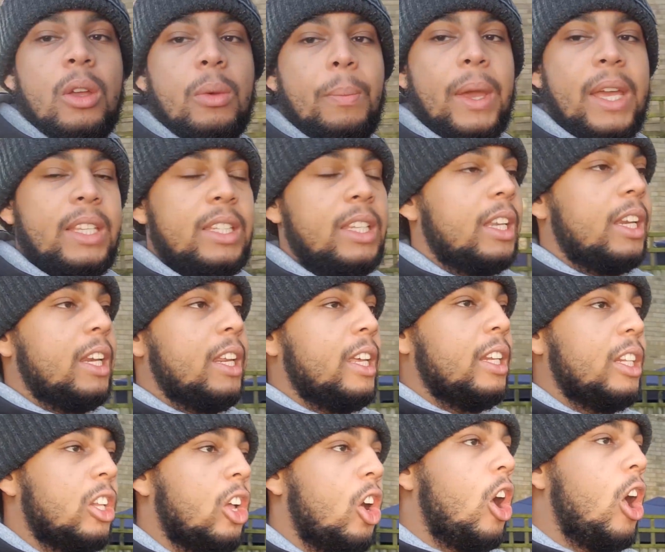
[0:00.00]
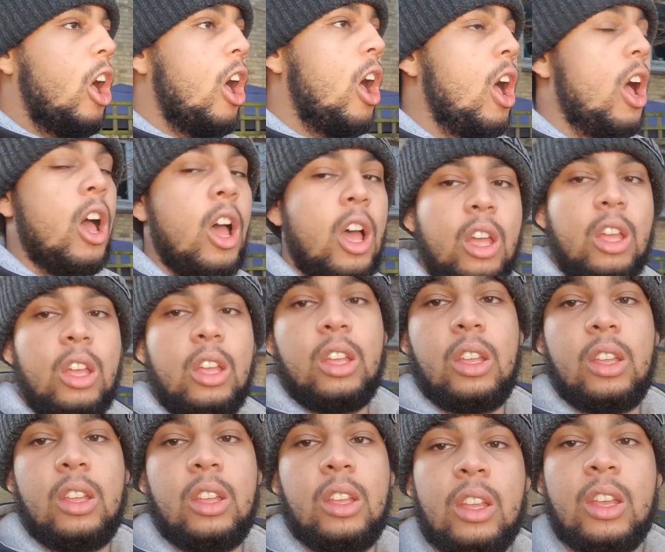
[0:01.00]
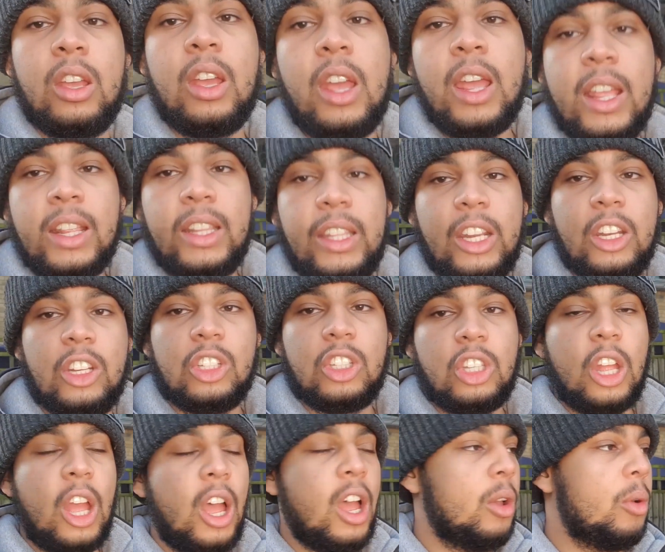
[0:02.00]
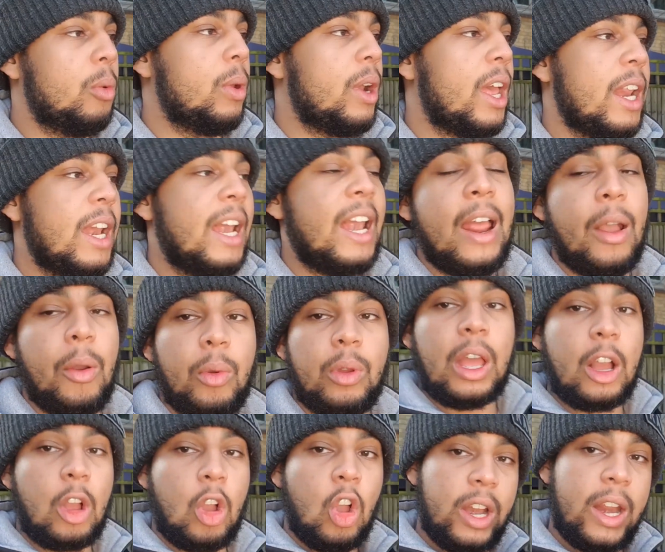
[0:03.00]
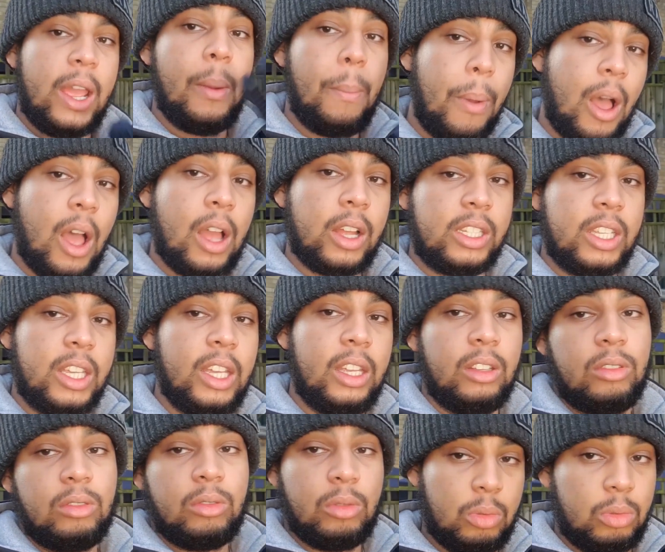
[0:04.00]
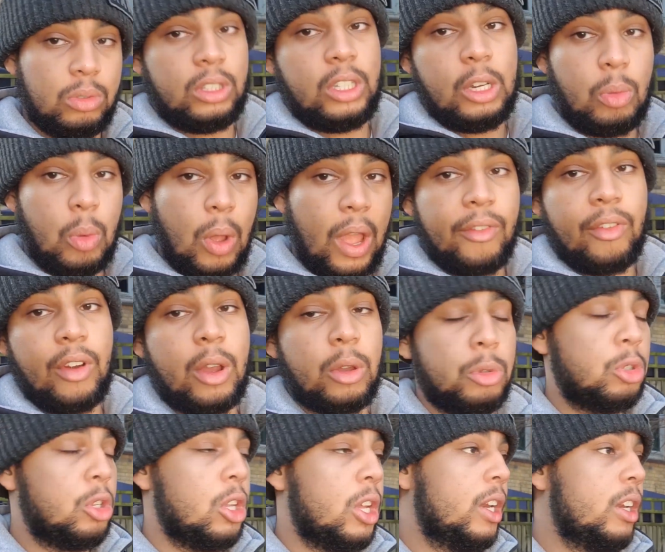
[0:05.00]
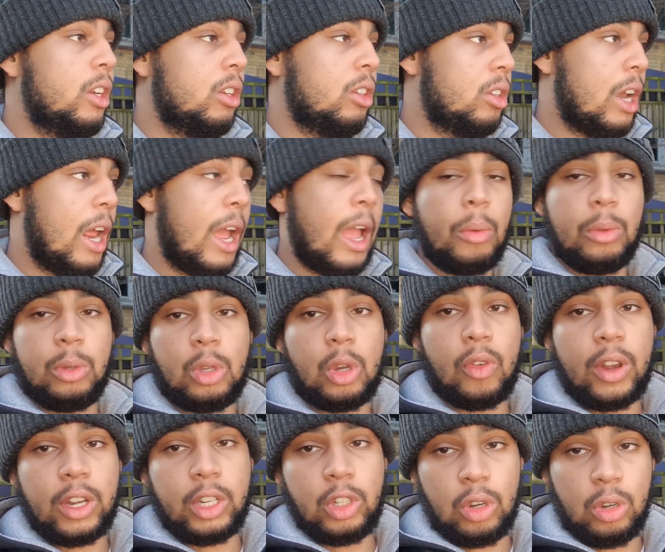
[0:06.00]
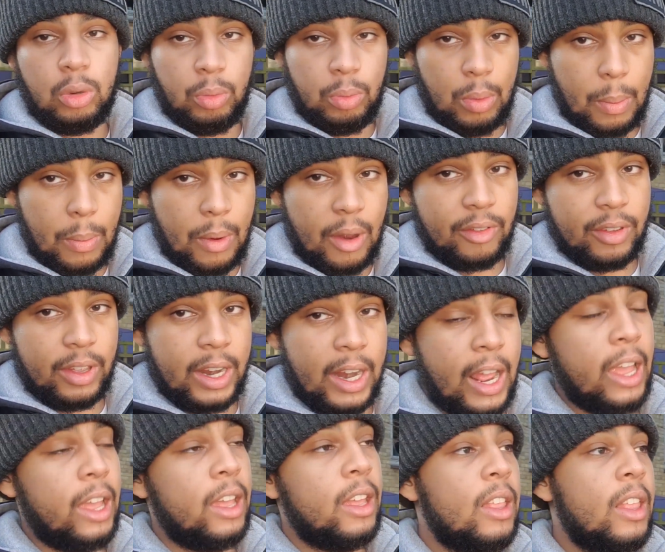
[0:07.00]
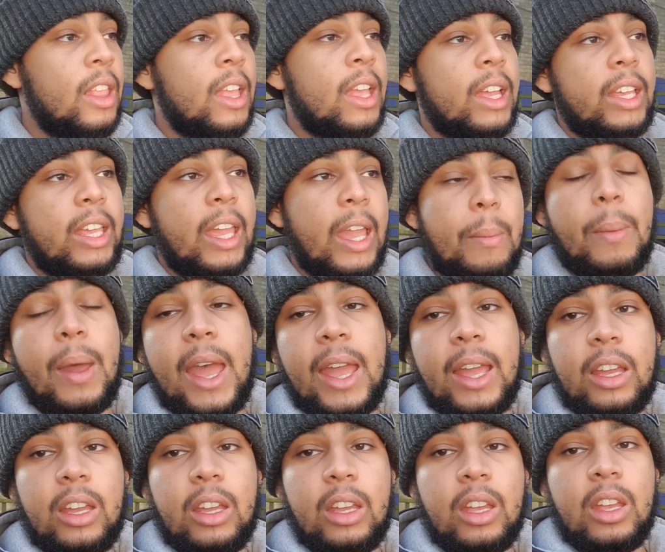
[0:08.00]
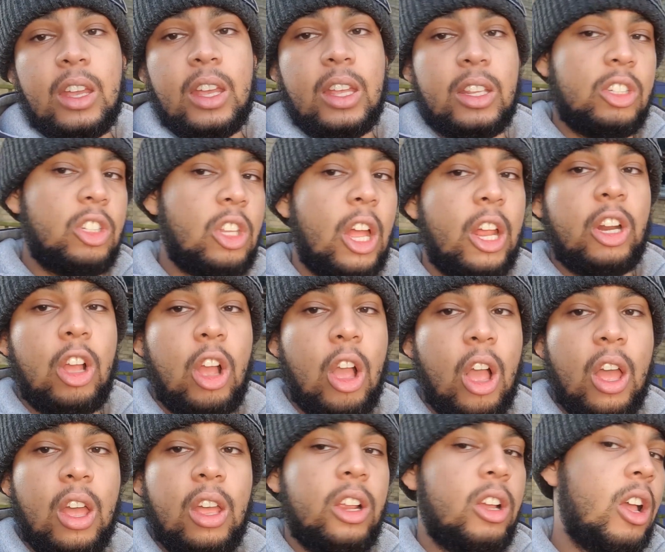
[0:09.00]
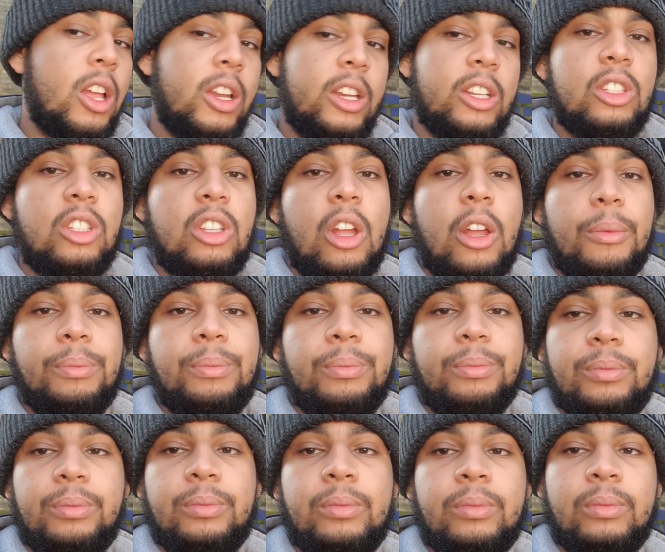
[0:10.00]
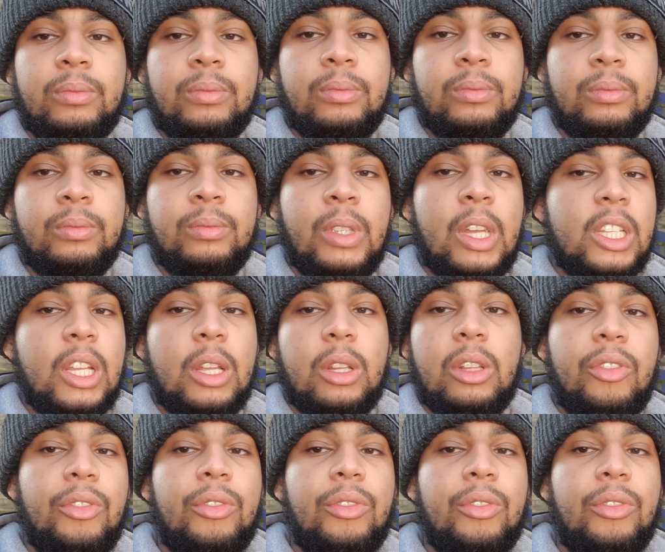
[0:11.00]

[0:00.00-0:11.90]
basically the car didn't start. When I got there, parked it, did whatever I was doing. Like, I went to a restaurant with my brother and that, came back, started the car didn't start. I was like,